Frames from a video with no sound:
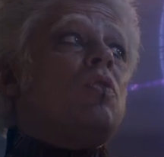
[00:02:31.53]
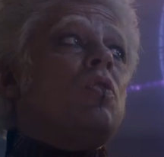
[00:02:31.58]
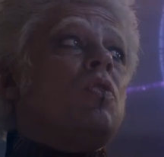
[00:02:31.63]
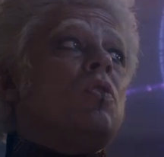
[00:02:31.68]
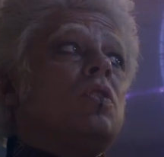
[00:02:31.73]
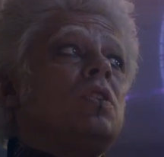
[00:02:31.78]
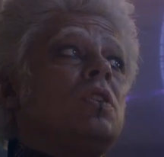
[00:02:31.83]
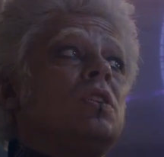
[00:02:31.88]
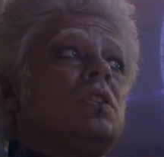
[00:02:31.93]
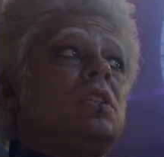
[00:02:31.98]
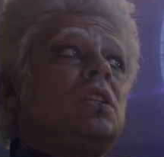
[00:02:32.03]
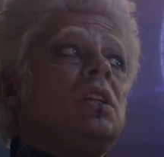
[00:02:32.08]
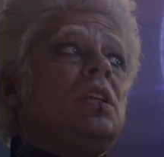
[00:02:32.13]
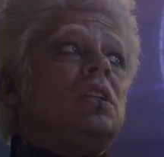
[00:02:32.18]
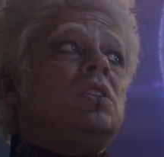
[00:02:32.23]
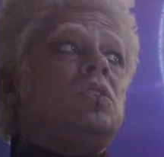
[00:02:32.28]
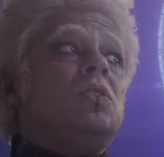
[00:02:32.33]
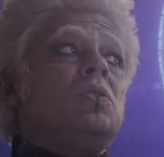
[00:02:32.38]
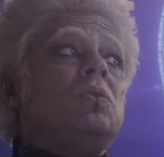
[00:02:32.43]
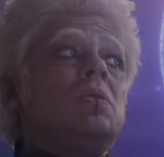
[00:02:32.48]
But regardless,
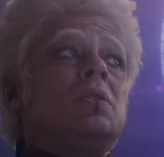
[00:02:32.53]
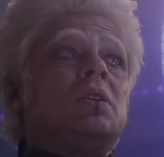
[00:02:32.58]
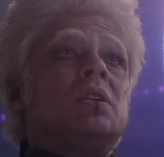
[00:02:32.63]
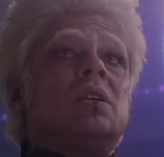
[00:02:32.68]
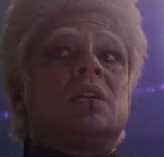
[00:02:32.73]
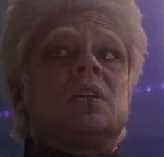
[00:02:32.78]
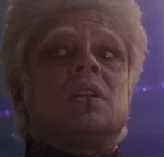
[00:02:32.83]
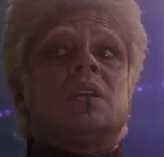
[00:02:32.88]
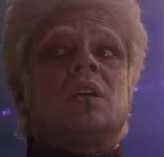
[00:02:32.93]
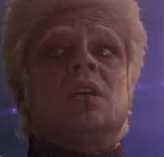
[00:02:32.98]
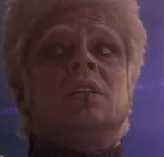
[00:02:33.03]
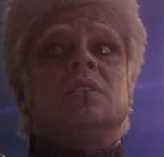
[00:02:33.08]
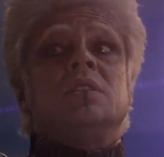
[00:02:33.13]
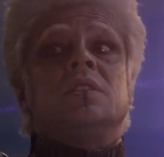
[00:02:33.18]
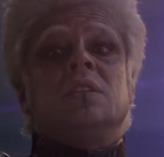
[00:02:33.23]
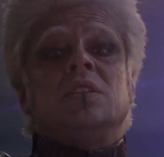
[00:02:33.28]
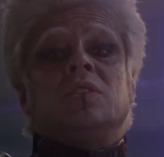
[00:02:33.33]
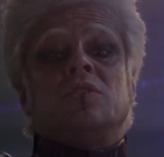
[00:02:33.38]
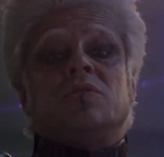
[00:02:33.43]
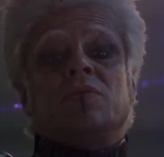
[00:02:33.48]
there are currently six
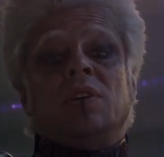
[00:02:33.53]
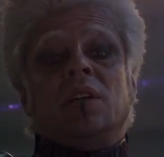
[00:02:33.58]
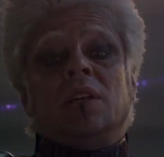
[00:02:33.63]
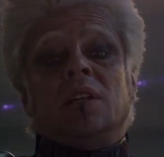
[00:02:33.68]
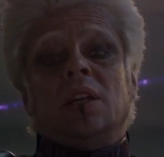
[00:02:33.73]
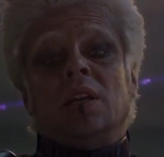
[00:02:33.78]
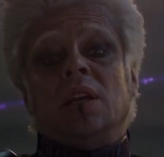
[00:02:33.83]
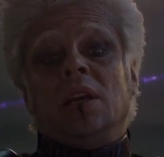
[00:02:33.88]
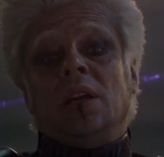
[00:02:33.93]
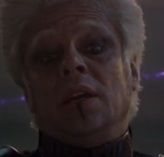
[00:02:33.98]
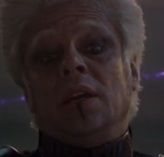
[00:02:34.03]
stones out there,